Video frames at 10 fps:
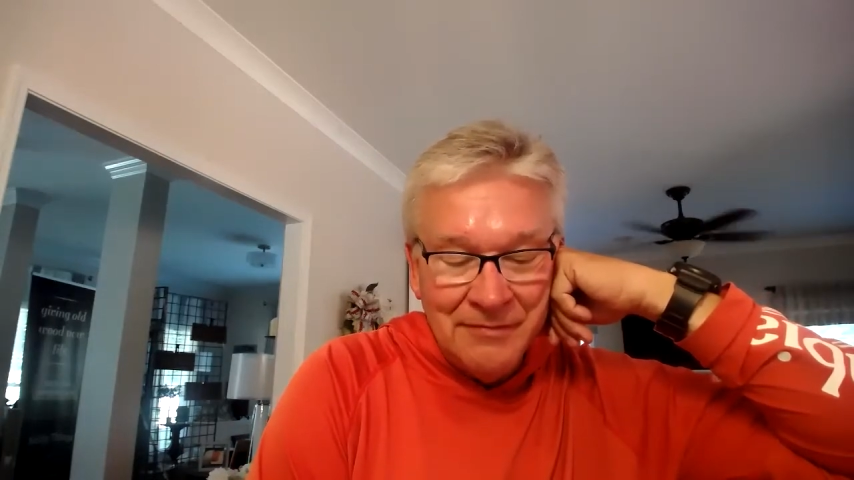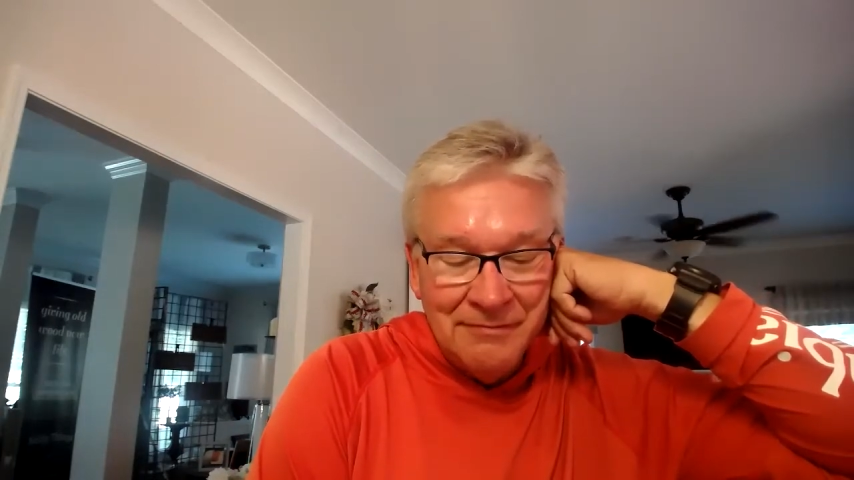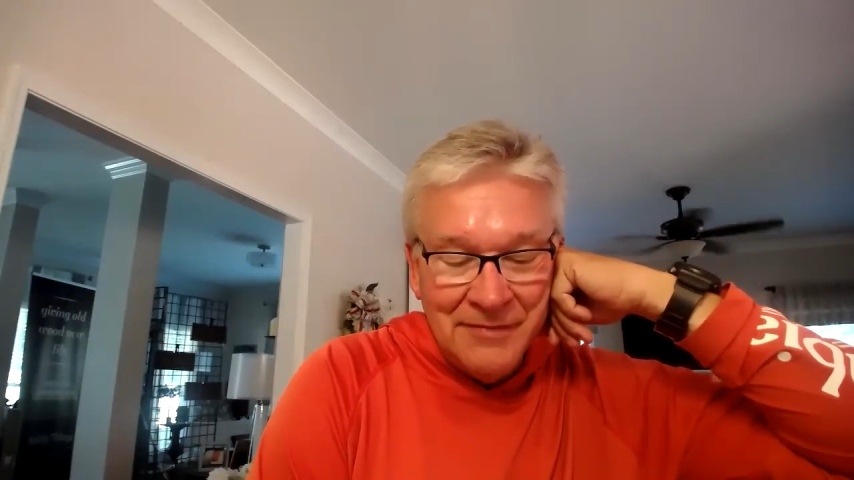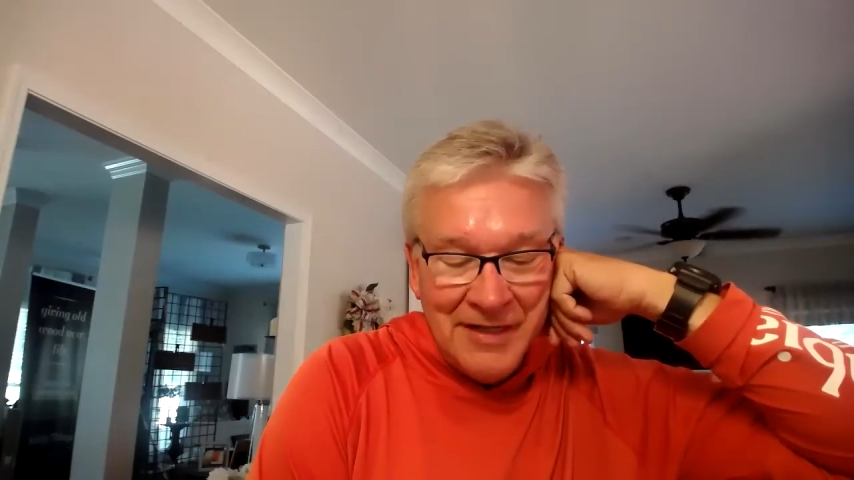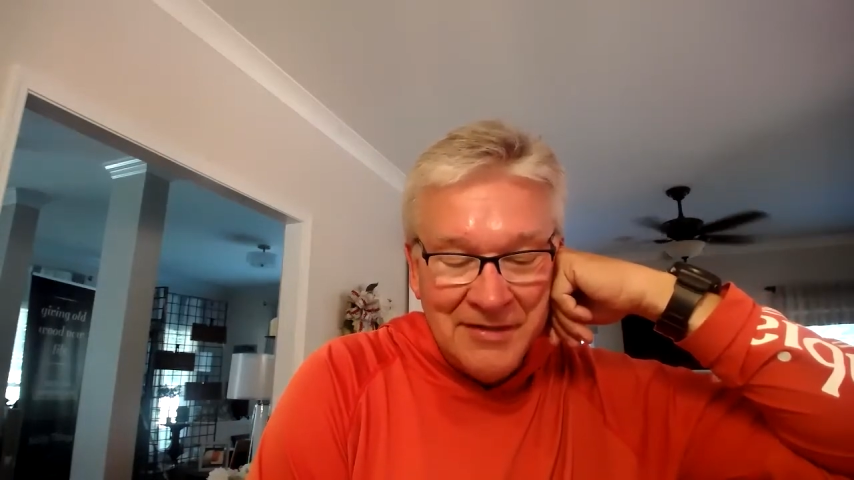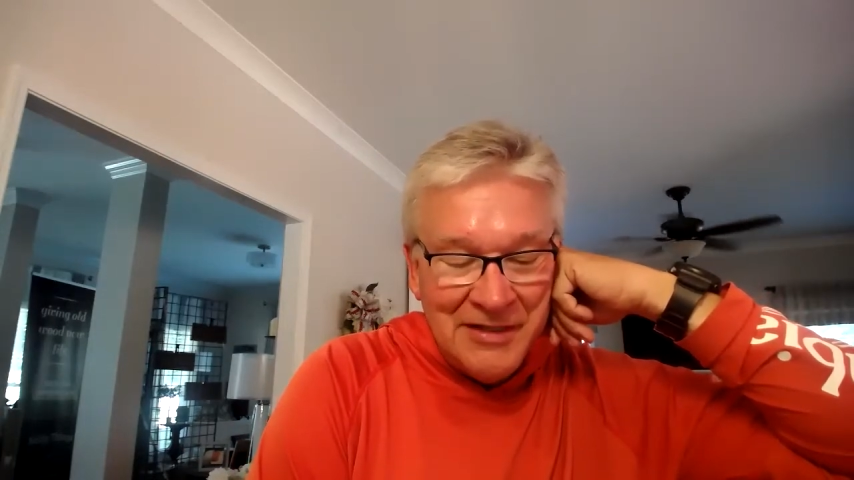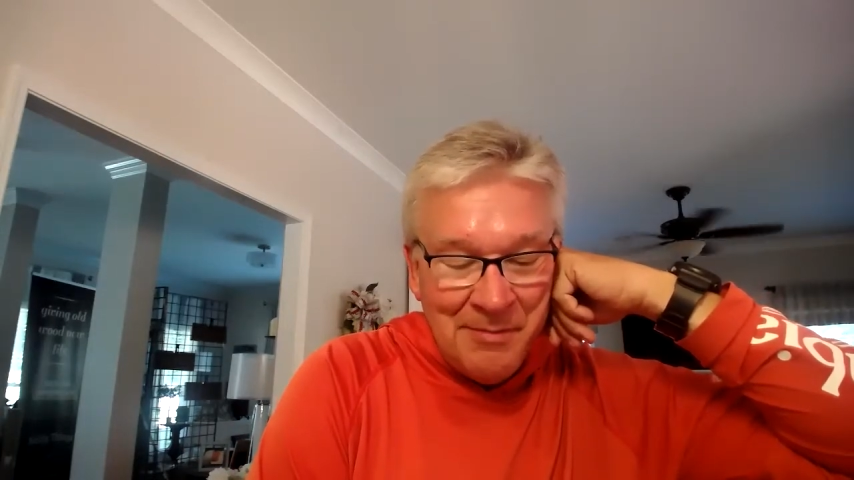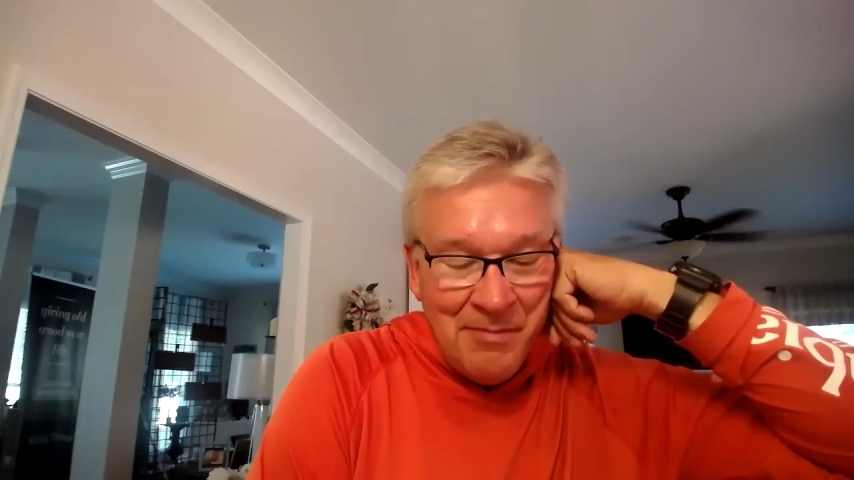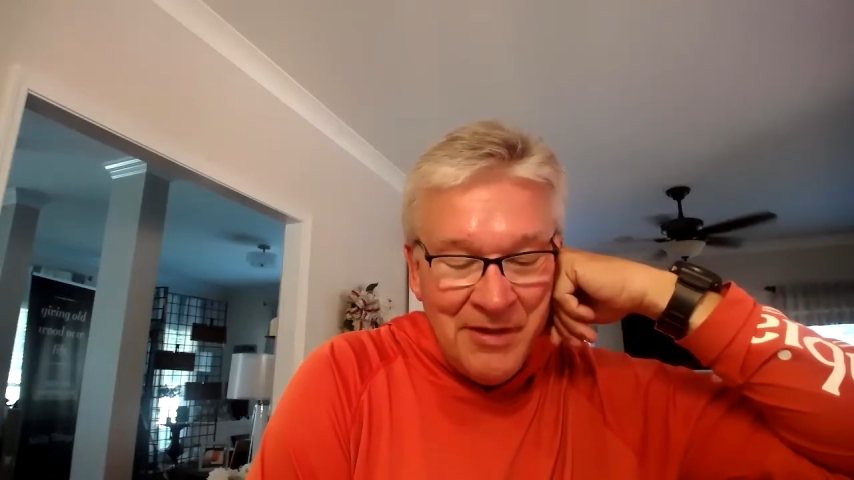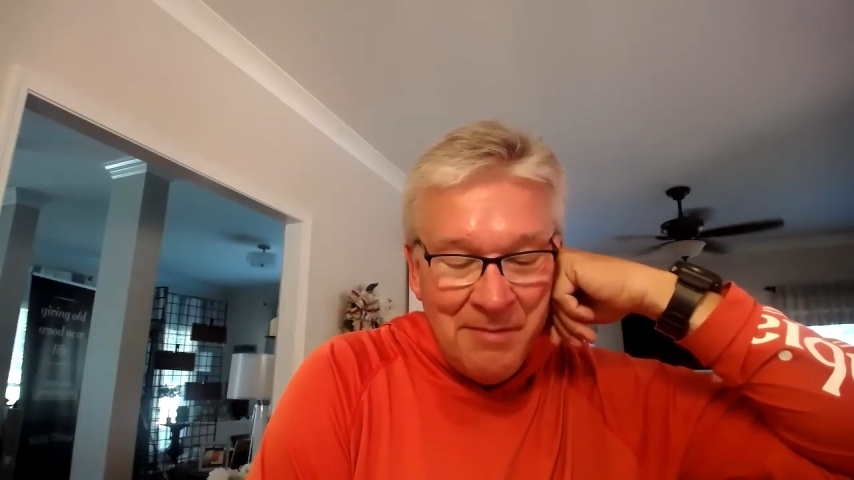Like I said,
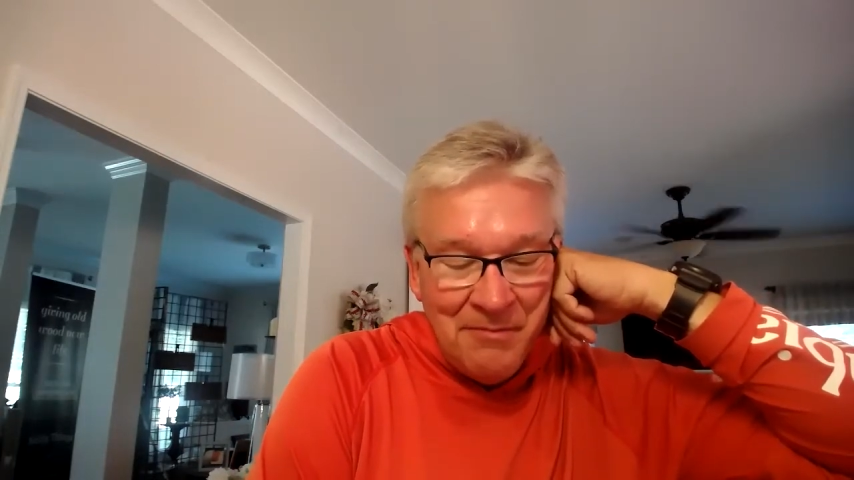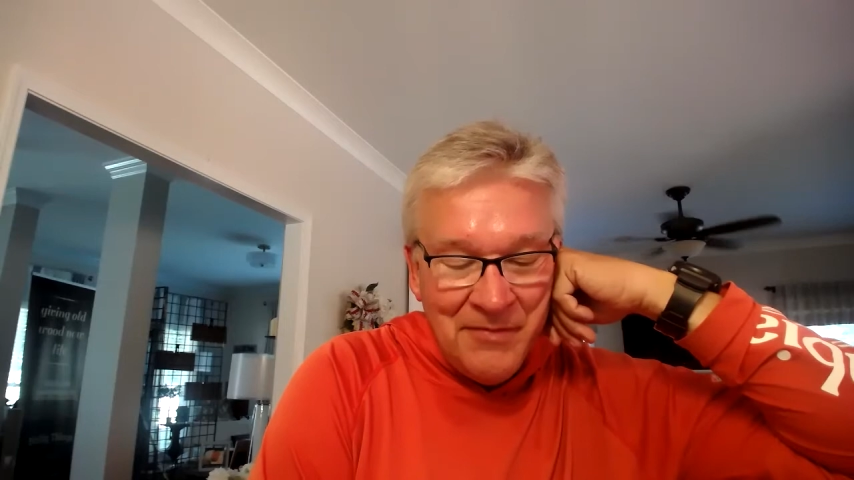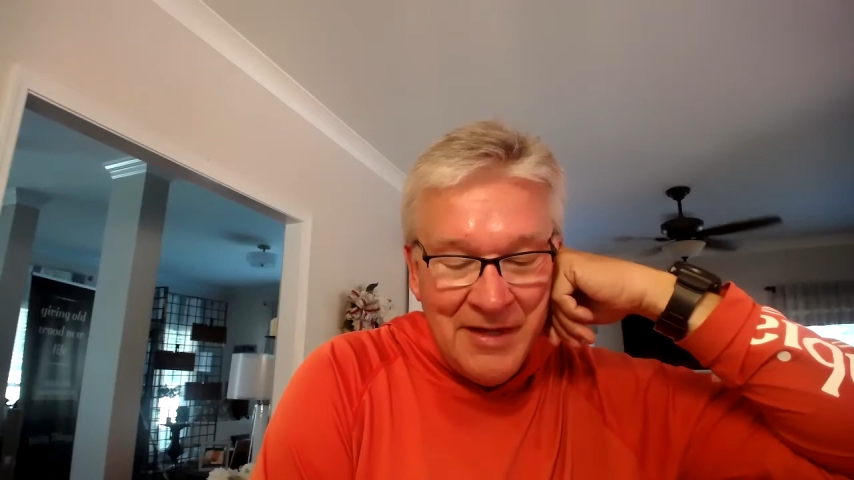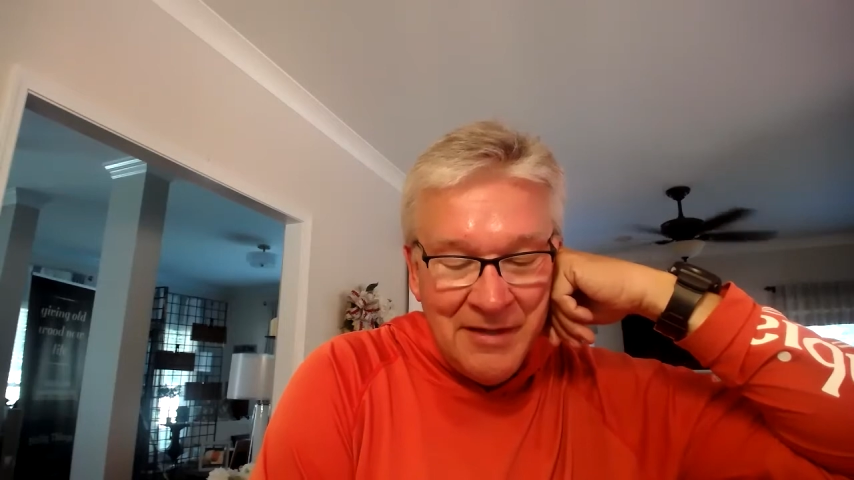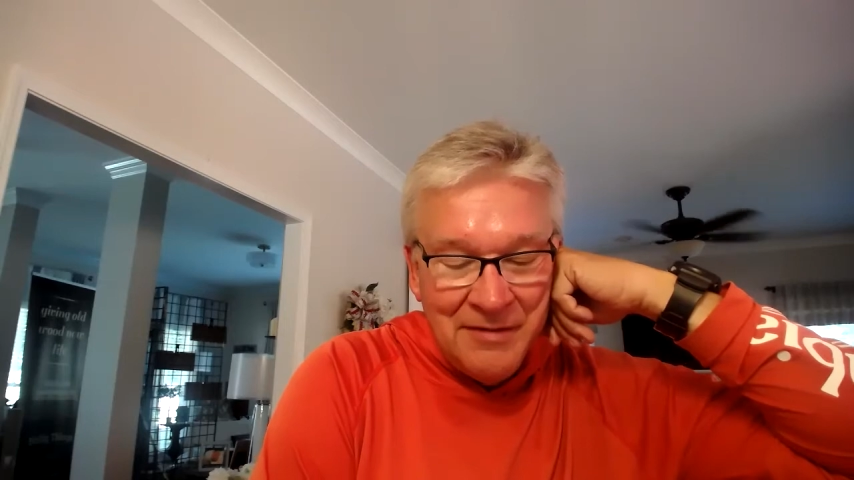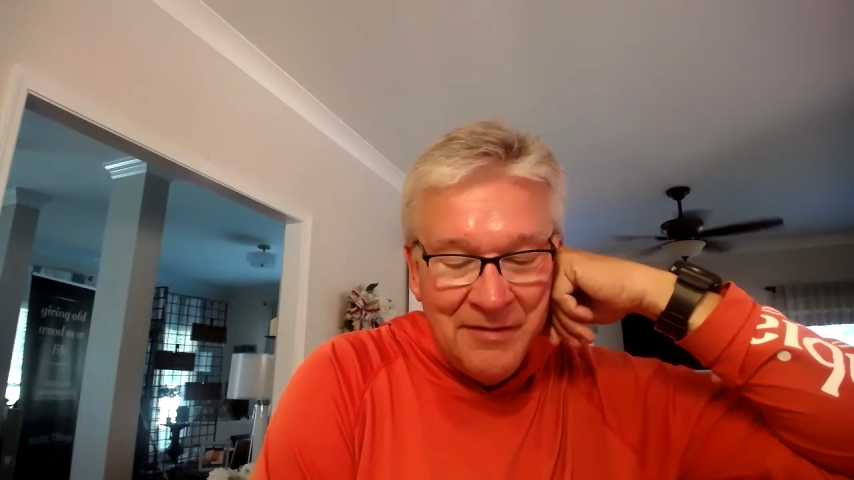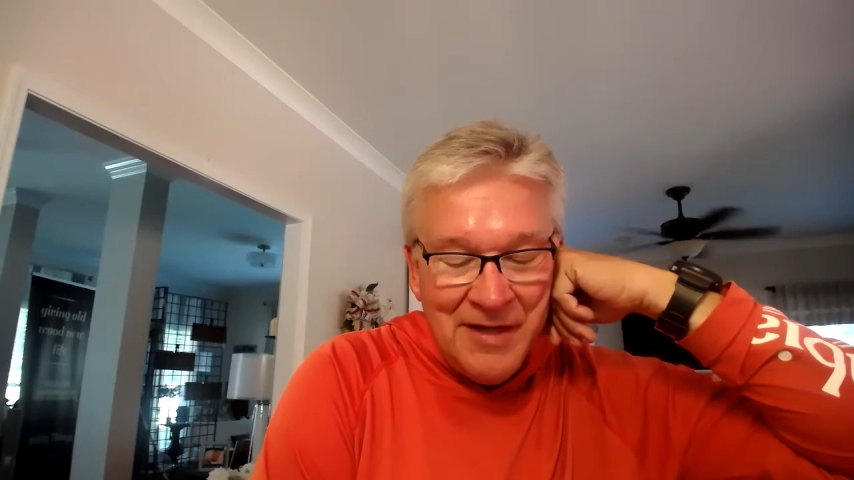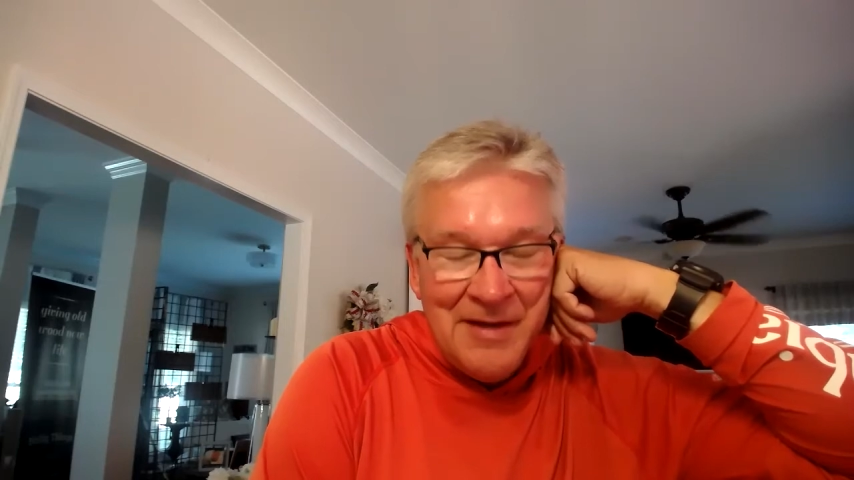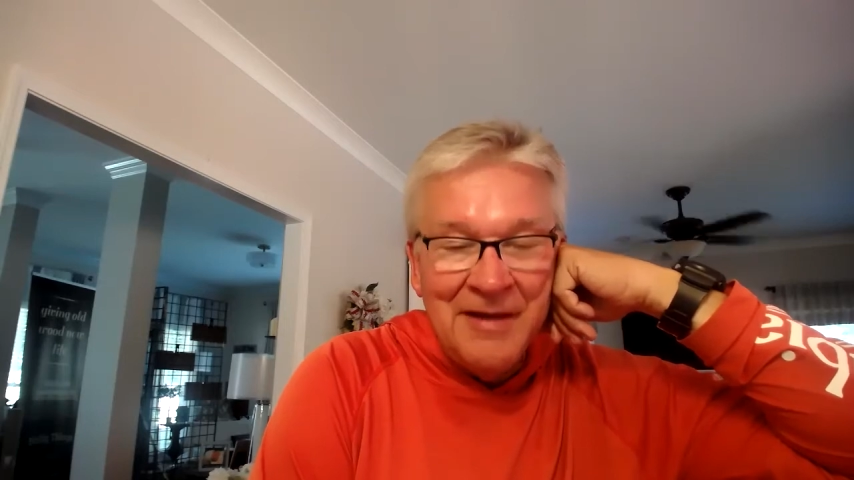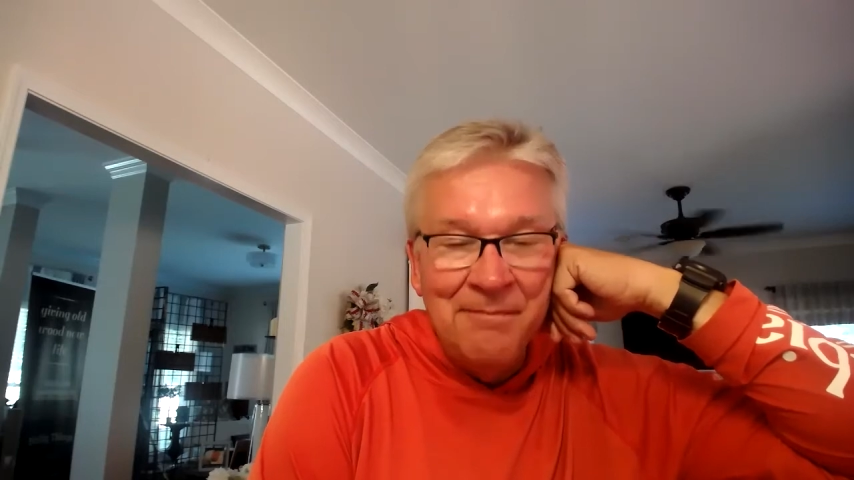they
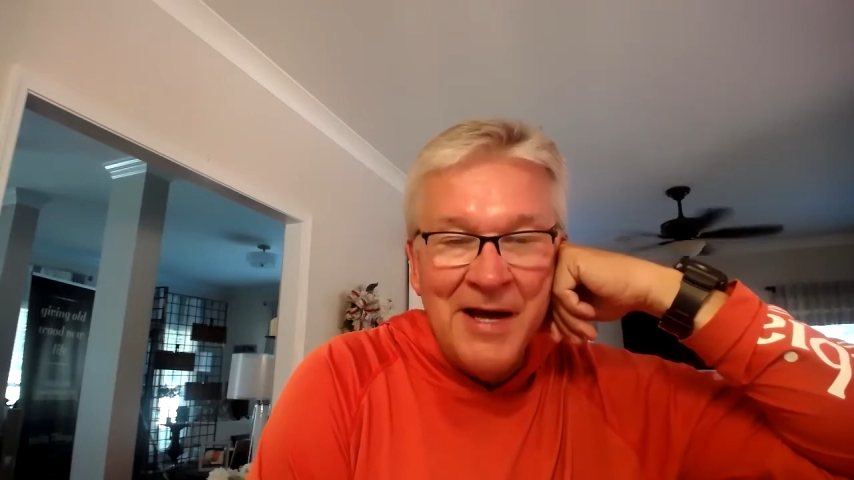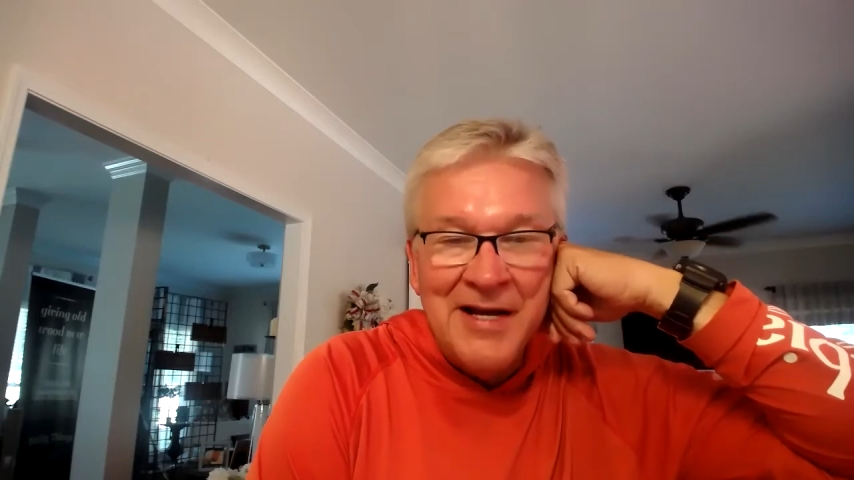it might